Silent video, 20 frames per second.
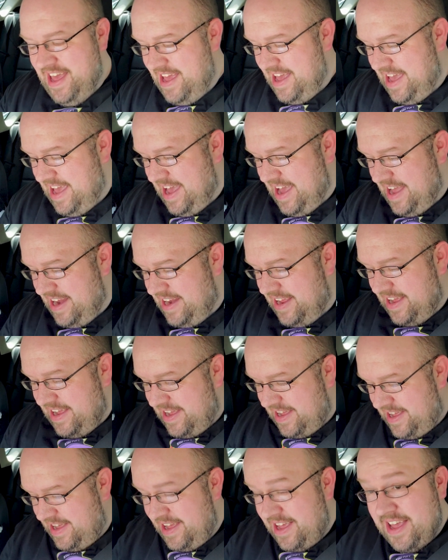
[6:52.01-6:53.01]
And
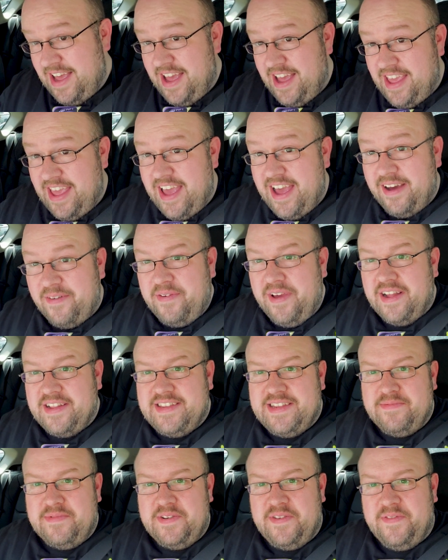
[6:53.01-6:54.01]
uh, yeah, we had
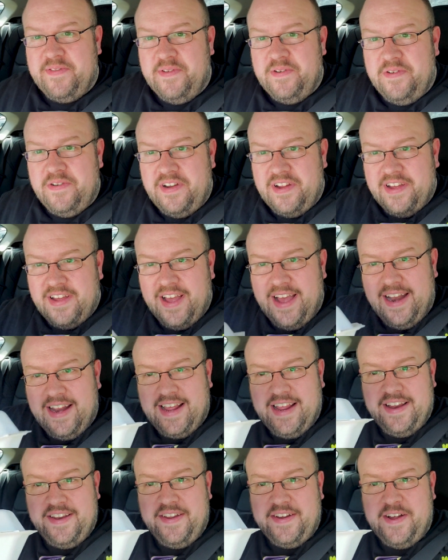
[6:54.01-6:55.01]
so much food. Had to
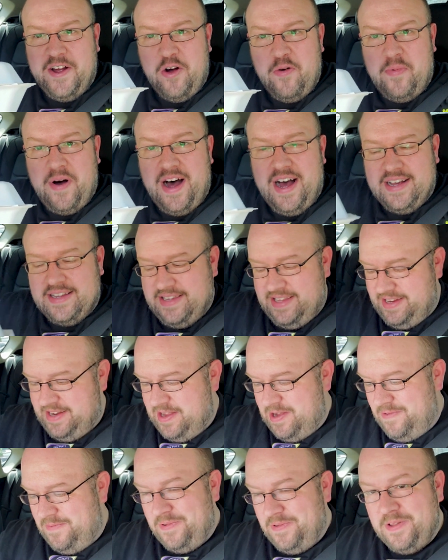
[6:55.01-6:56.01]
get a to-go box to
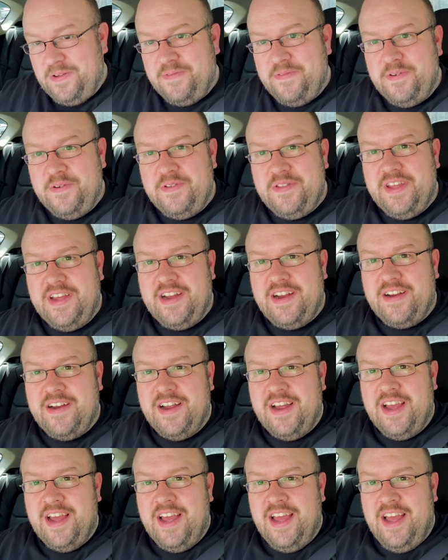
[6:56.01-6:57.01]
go full of food there.
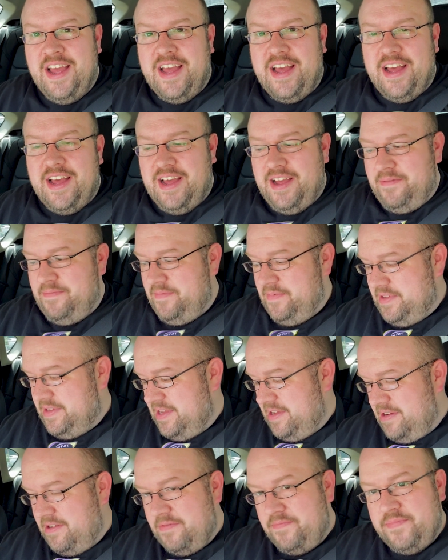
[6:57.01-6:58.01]
Uh,
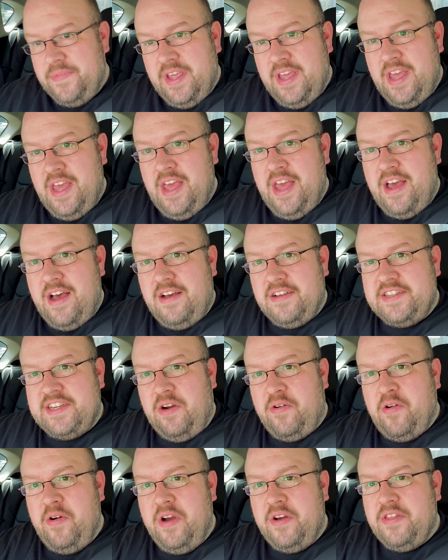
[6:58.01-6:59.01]
so I'll start
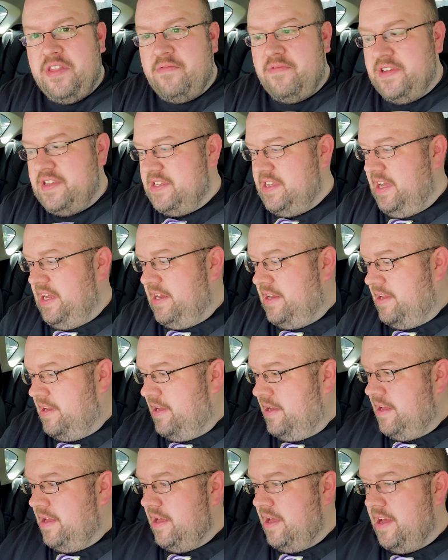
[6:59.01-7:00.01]
real quick with the receipt.
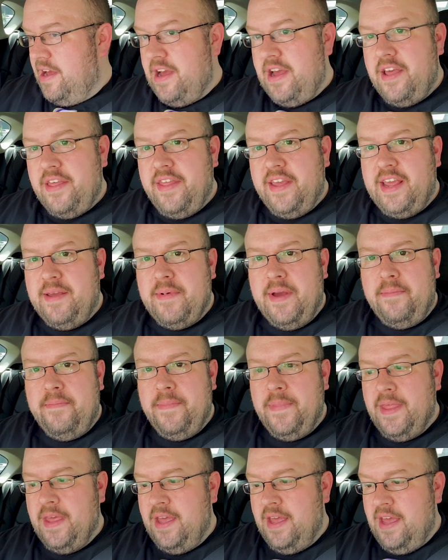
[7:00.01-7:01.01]
Uh, thank you, babe.
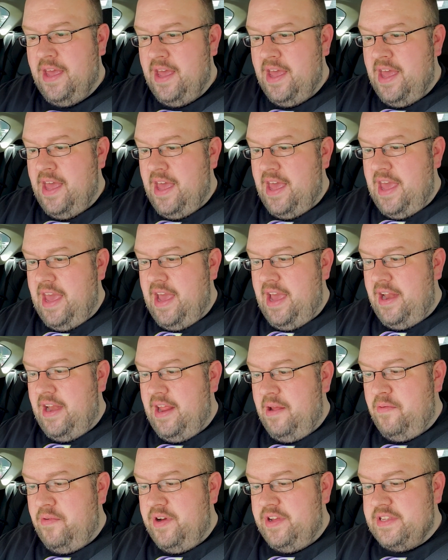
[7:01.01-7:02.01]
And
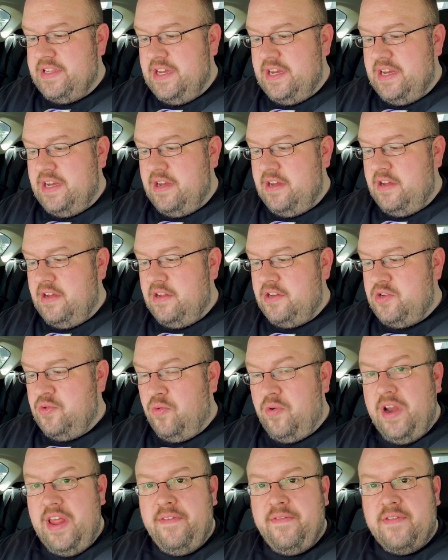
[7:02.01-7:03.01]
was uh,
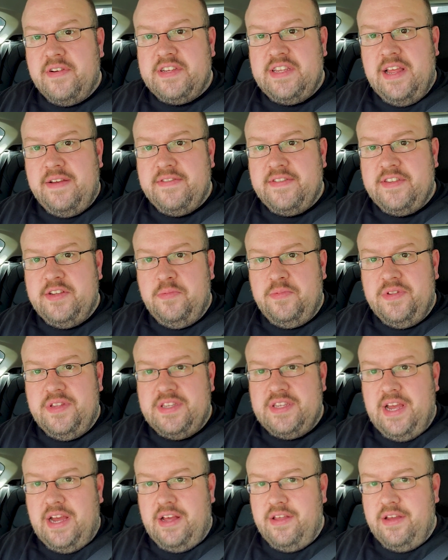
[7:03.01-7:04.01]
20 for Steph's soup and
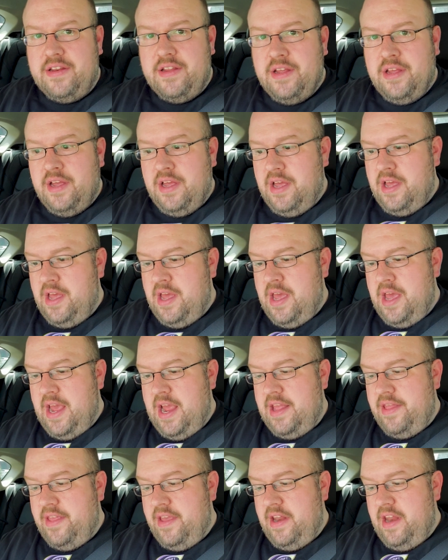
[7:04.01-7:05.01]
salad.
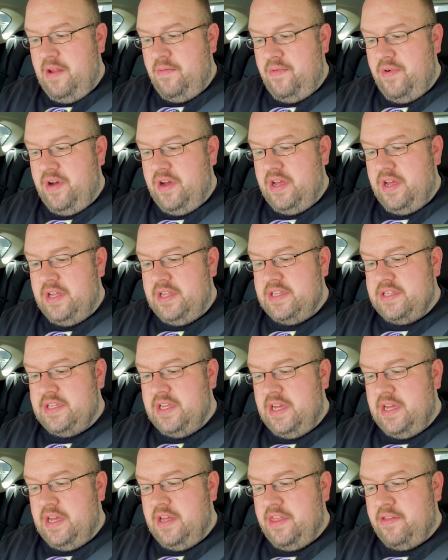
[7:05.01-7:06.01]
And then it was
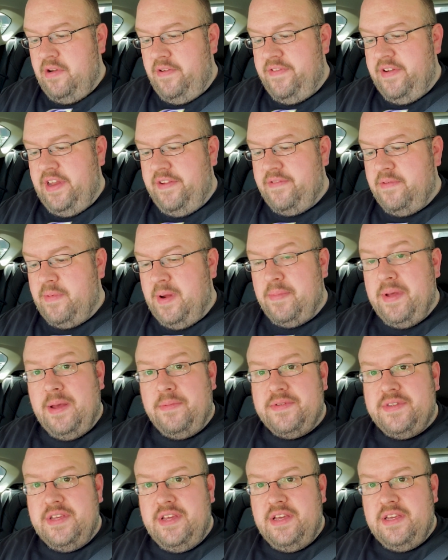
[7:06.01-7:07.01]
uh, 350 for my
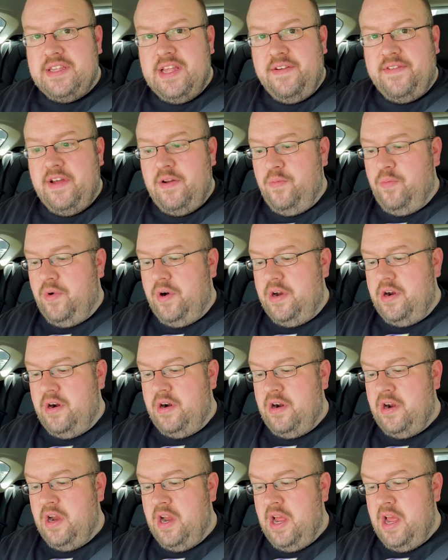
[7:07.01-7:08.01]
Pepsi. Steph had
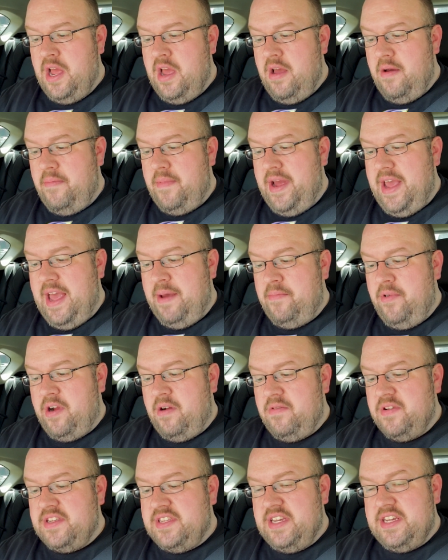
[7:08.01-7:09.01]
water. My hamburger
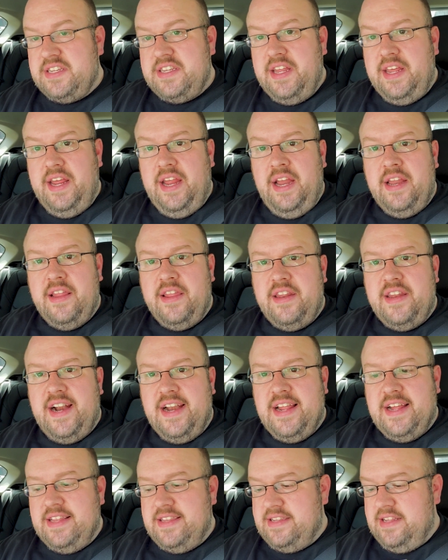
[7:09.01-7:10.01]
was 16 and then
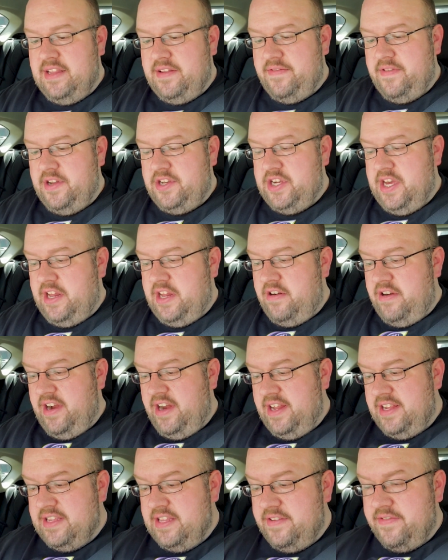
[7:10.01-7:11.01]
99 cents for the cheddar,
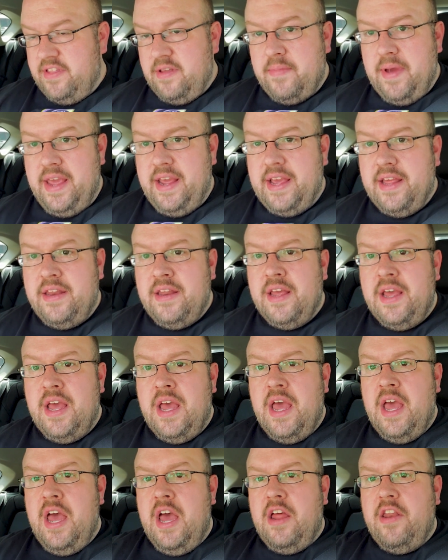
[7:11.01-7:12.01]
99 cents for the bacon.
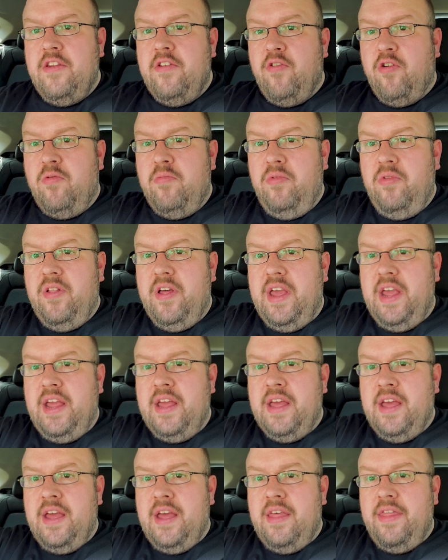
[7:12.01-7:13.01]
Normally,
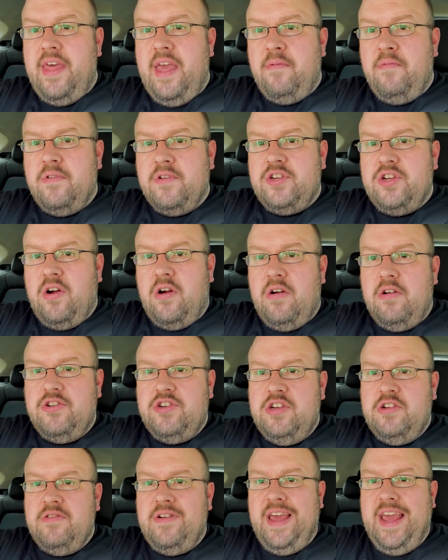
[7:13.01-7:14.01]
they will charge
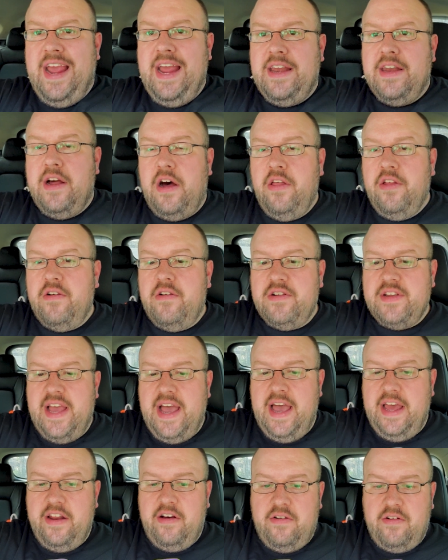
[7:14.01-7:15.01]
you $8
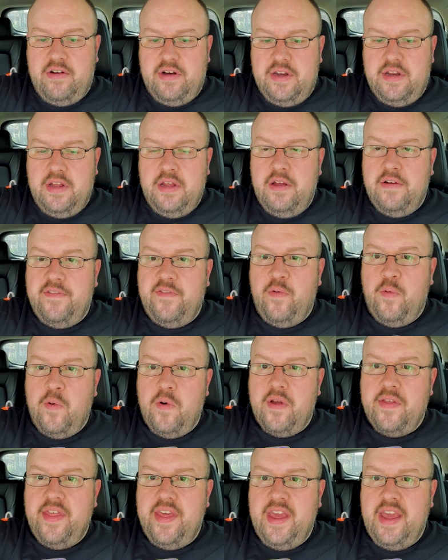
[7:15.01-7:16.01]
add-on
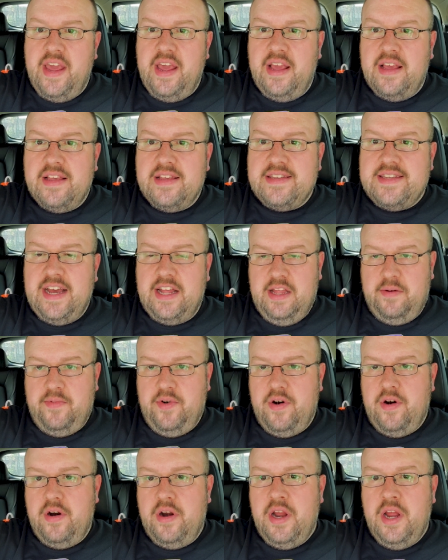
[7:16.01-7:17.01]
for the salad
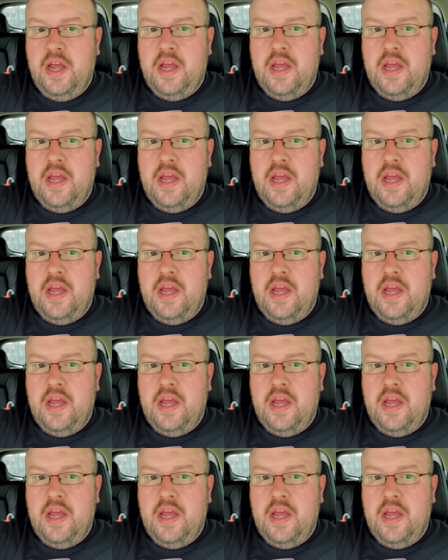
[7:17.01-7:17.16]
bar.